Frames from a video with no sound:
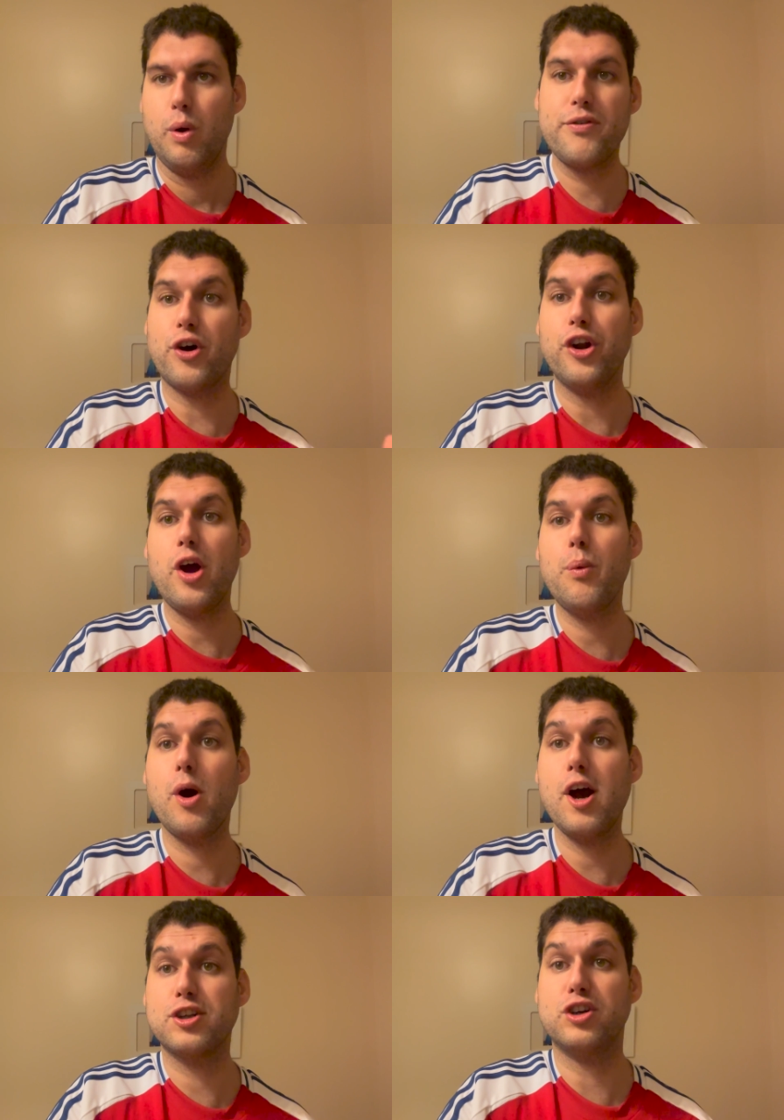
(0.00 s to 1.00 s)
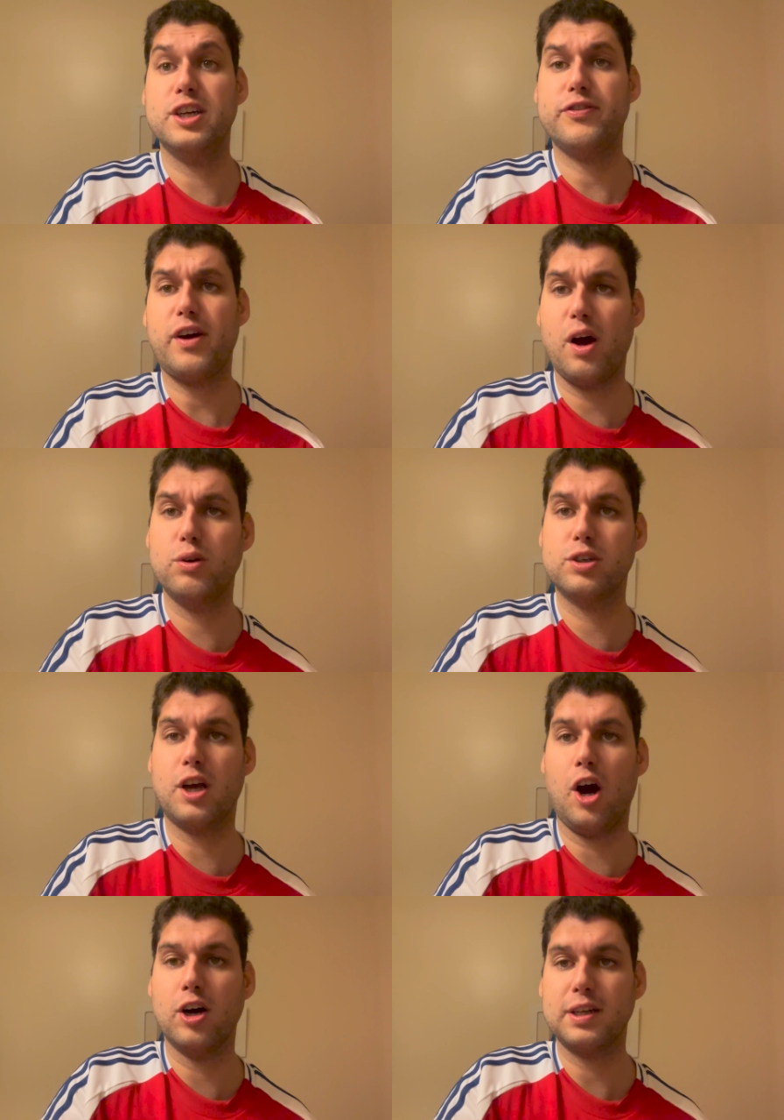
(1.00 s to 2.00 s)
We've got no word on if
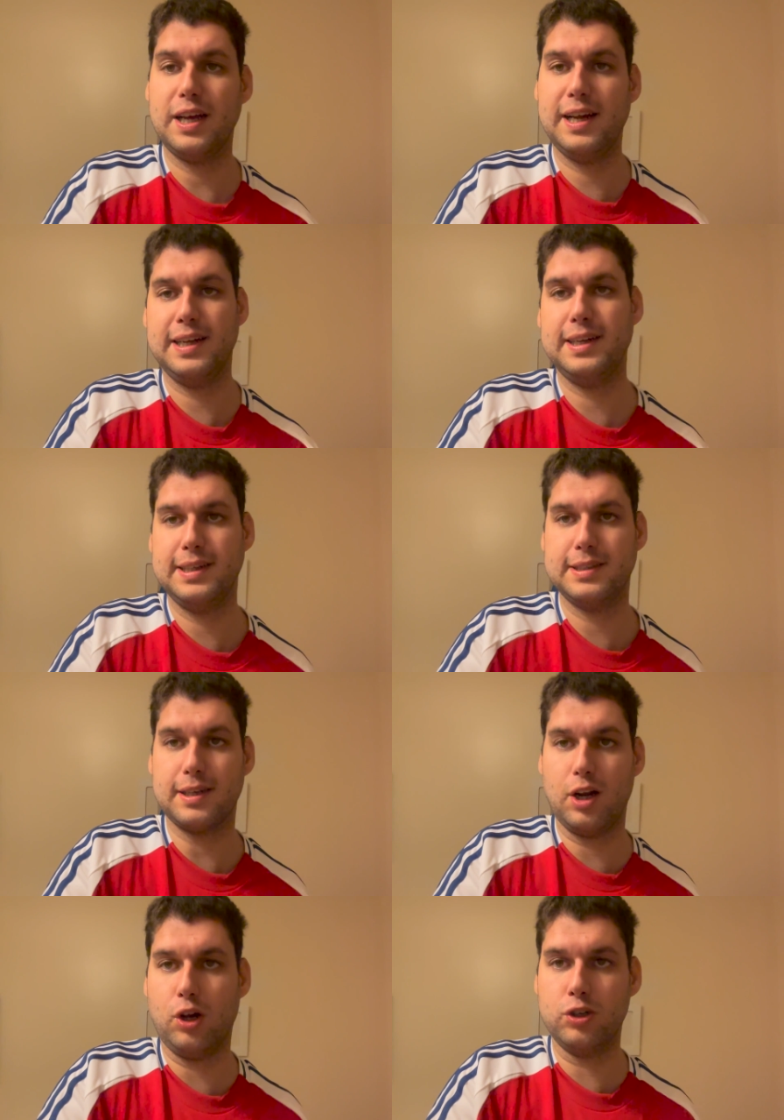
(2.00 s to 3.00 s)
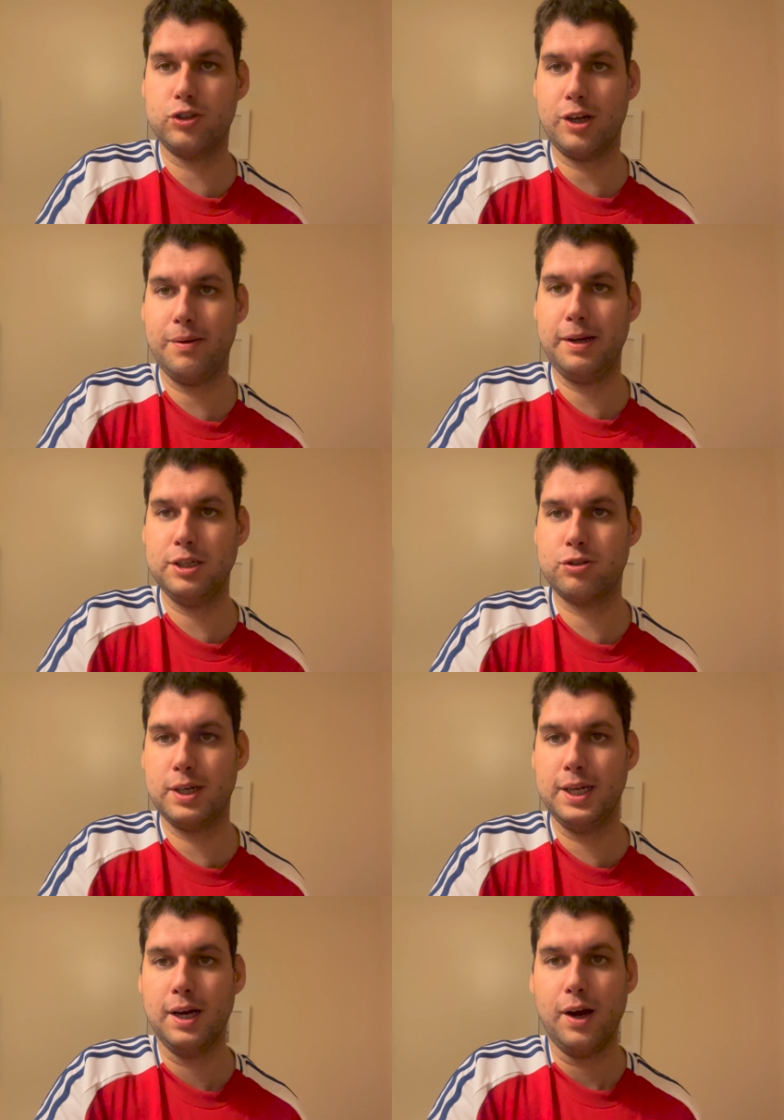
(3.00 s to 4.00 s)
Odegaard is a long-term
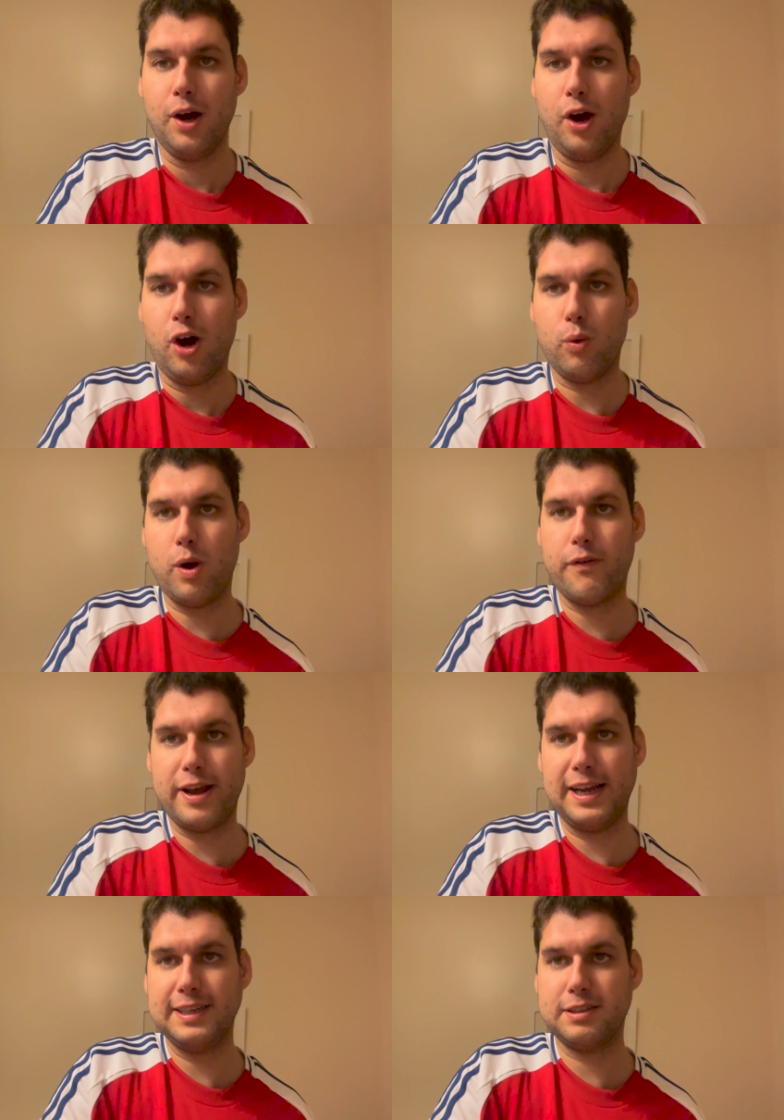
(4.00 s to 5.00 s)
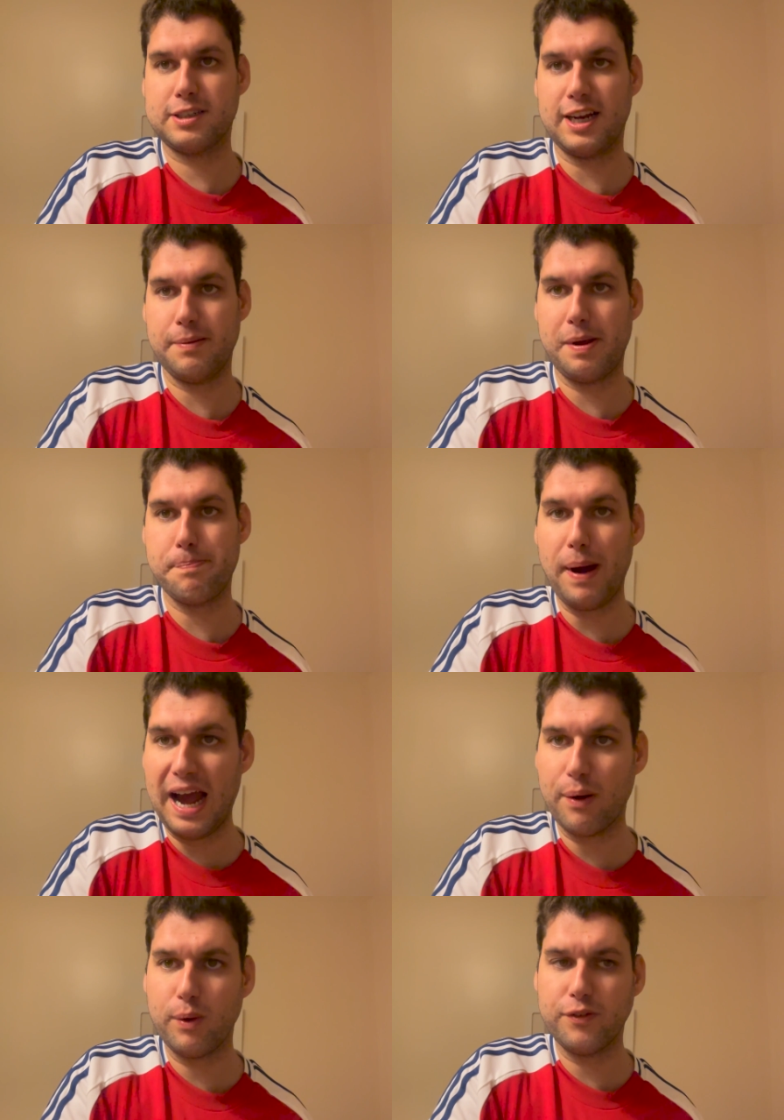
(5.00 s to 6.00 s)
injury or whether he's going to be
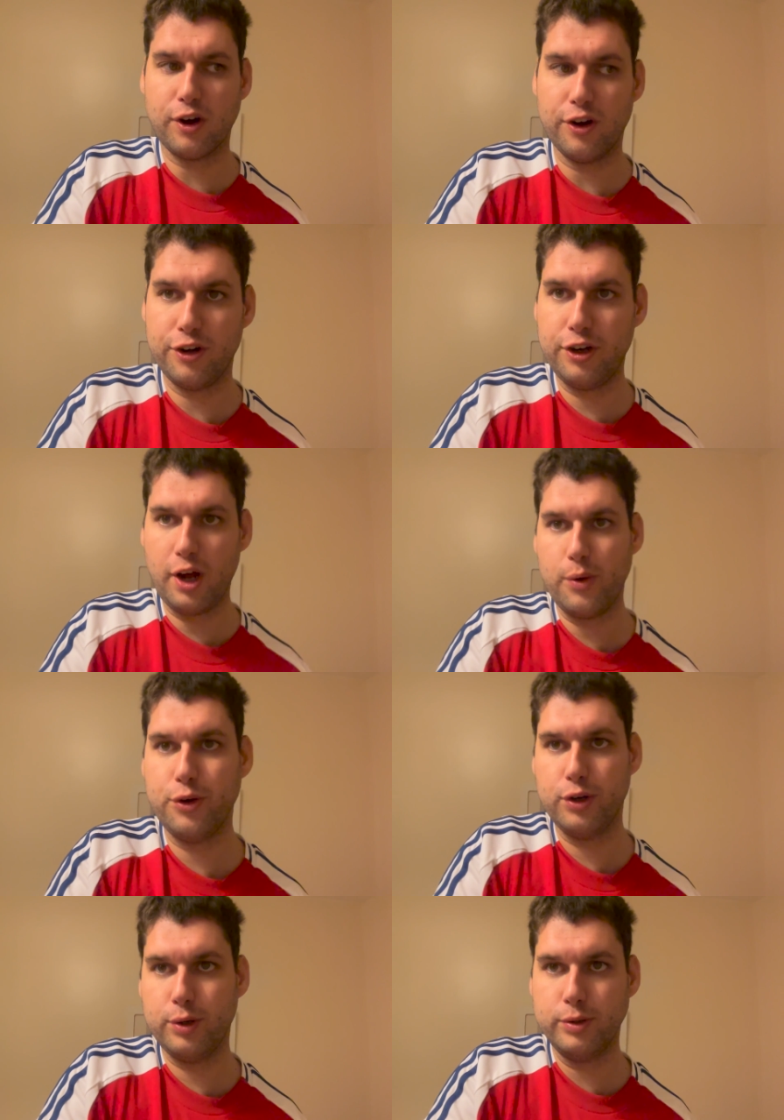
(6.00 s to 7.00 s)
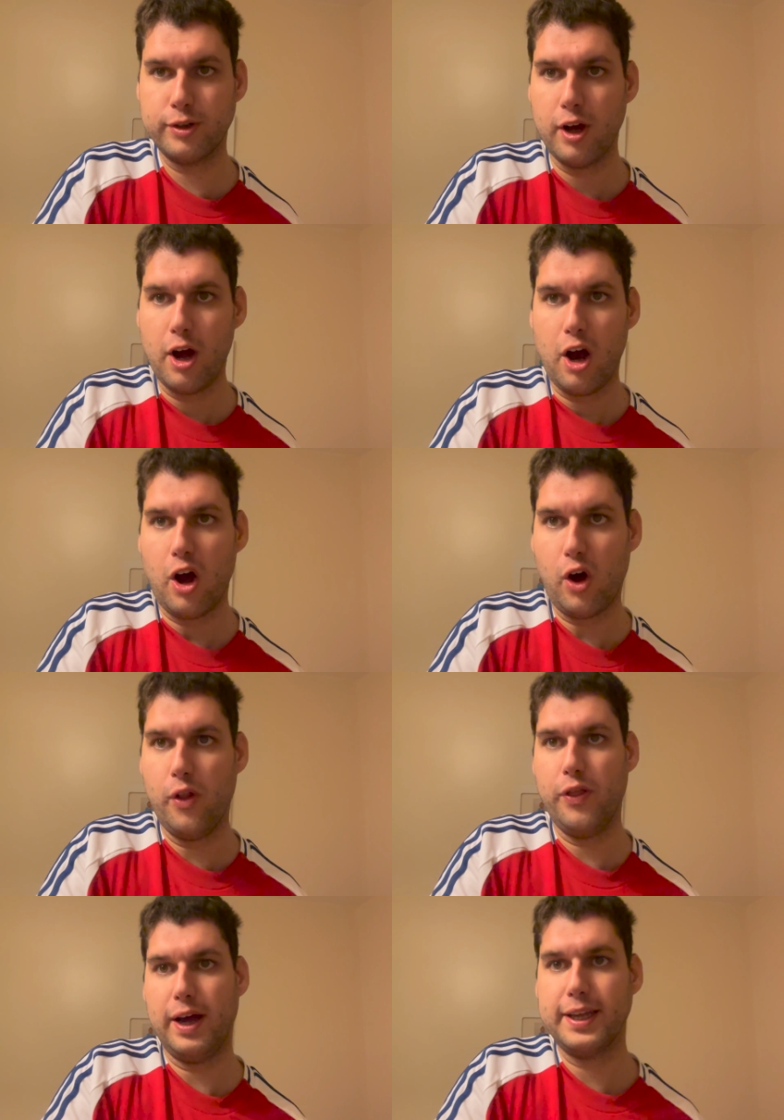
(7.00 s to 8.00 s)
back. We've got no news
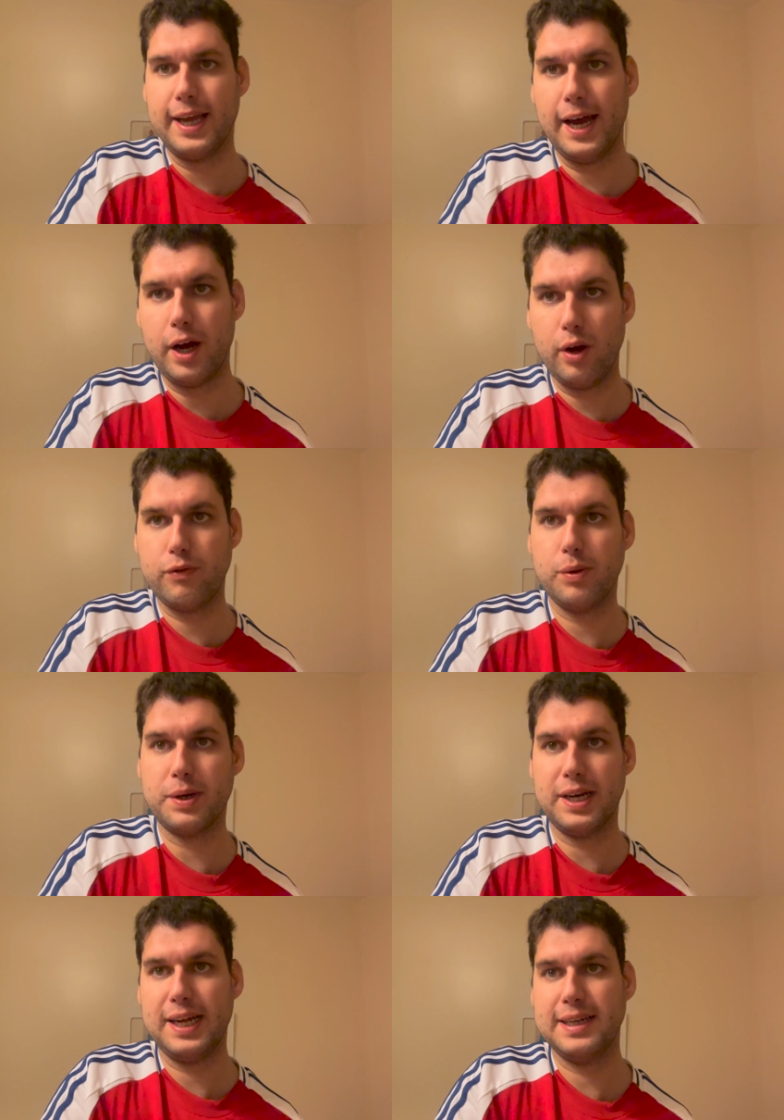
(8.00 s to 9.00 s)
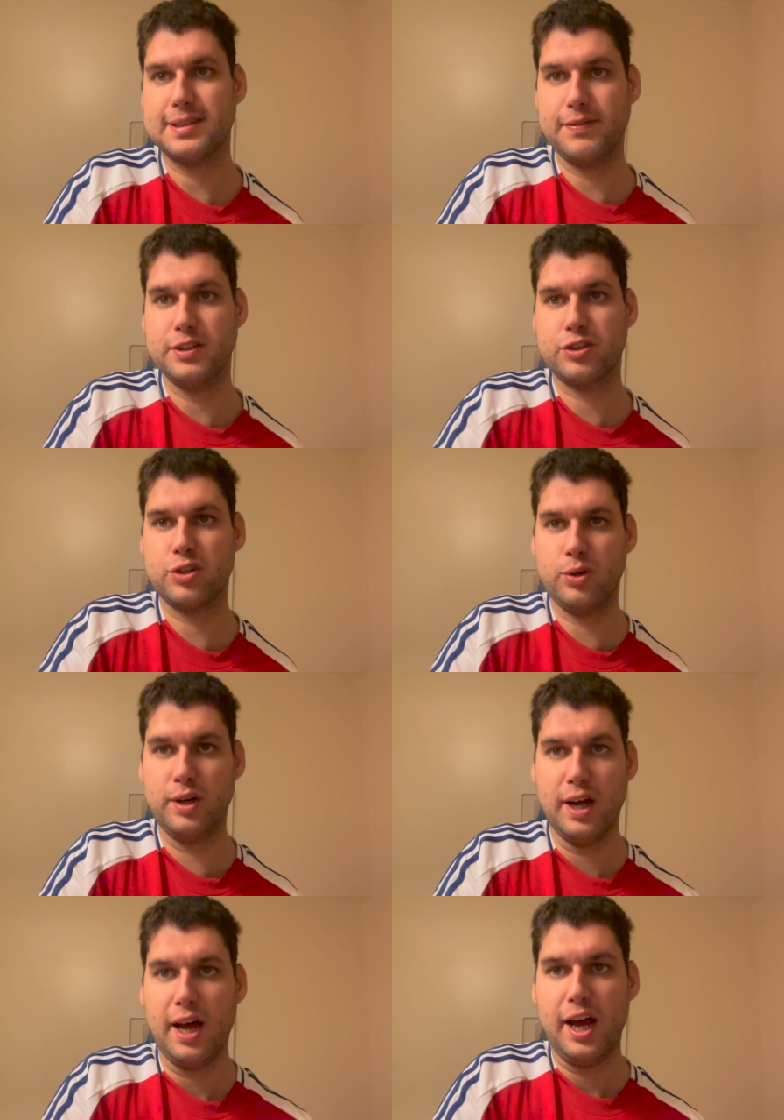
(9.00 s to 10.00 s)
on that yet. Hopefully we're going to hear something soon.